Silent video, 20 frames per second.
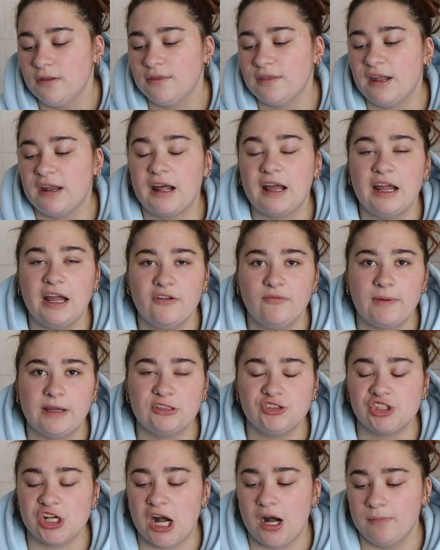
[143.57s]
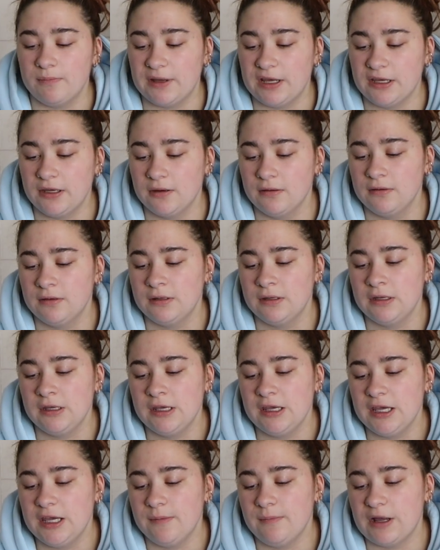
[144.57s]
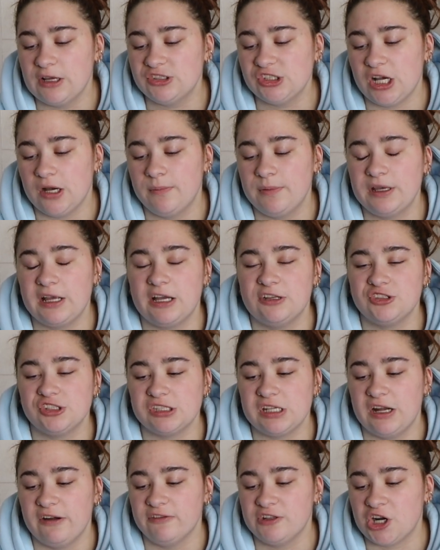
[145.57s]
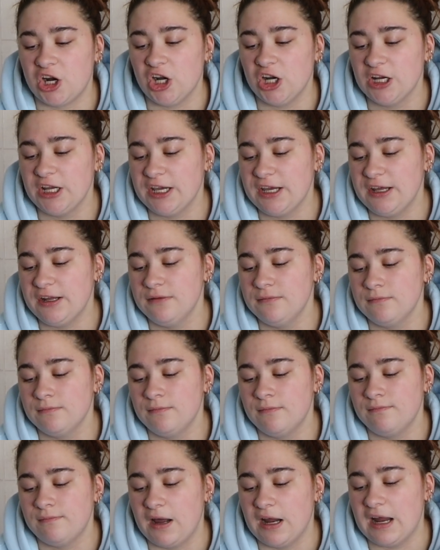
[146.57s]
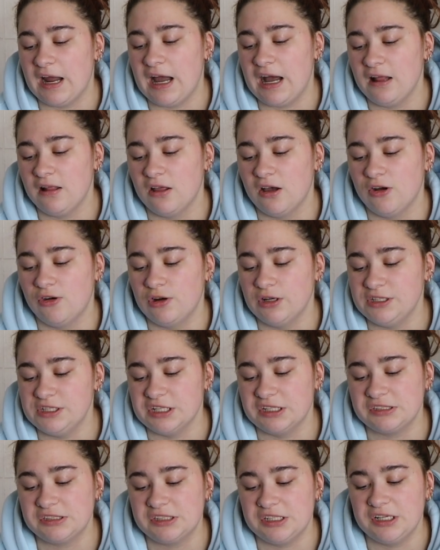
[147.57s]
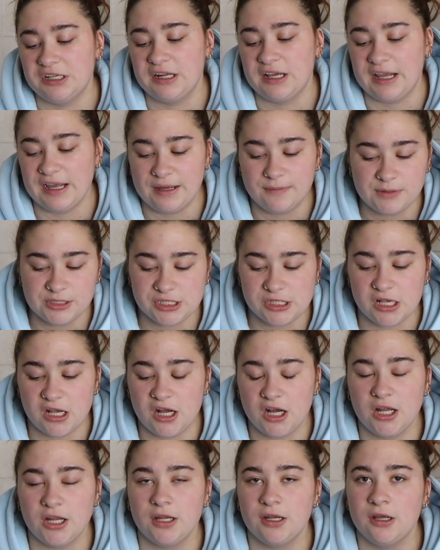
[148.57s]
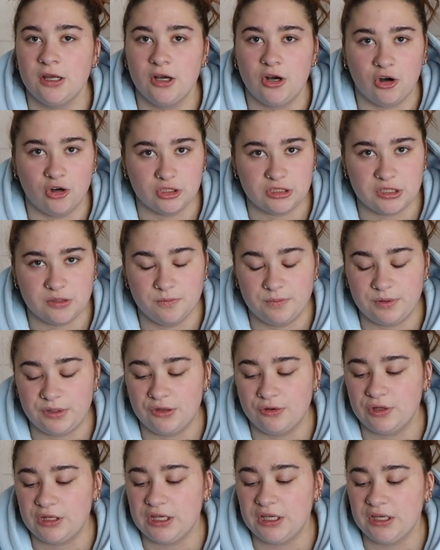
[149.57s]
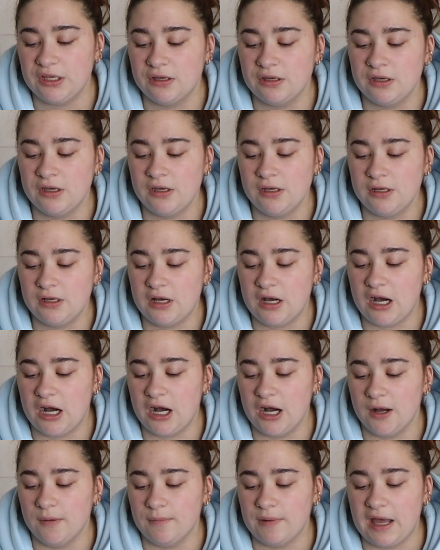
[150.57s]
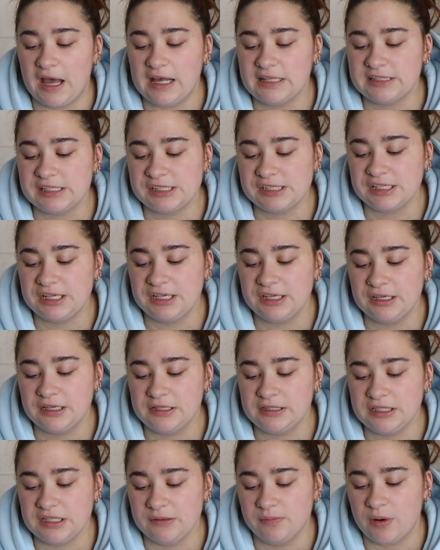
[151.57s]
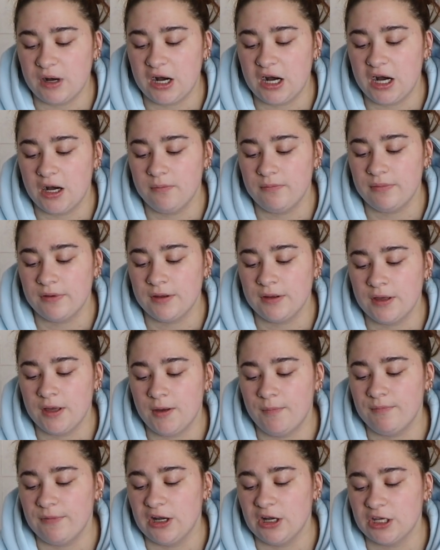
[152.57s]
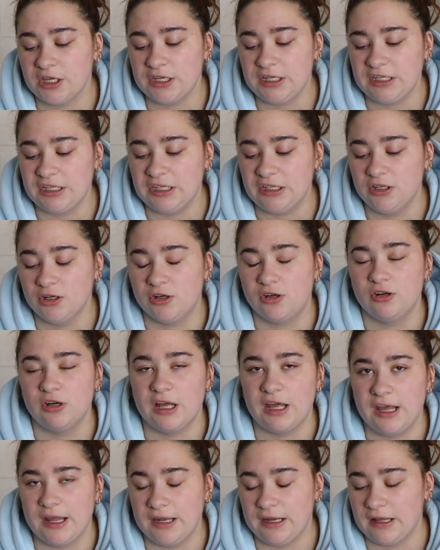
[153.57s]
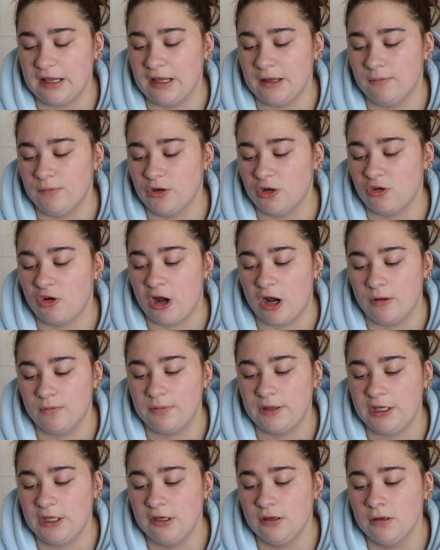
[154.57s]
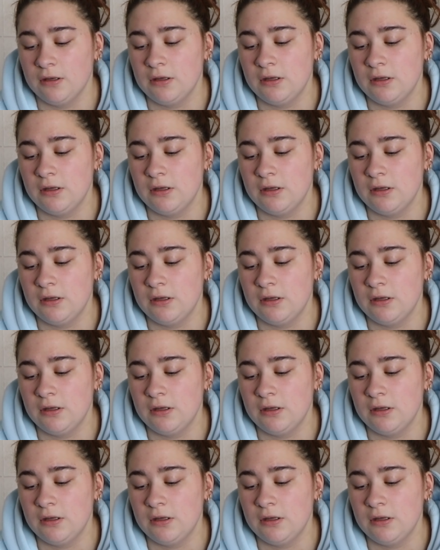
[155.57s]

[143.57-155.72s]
Then I have my shopping. In my shopping I just have Target, my Aloe, Addicted, Amazon, Ulta Beauty, Etsy, Depop, American Eagle, and Abercrombie,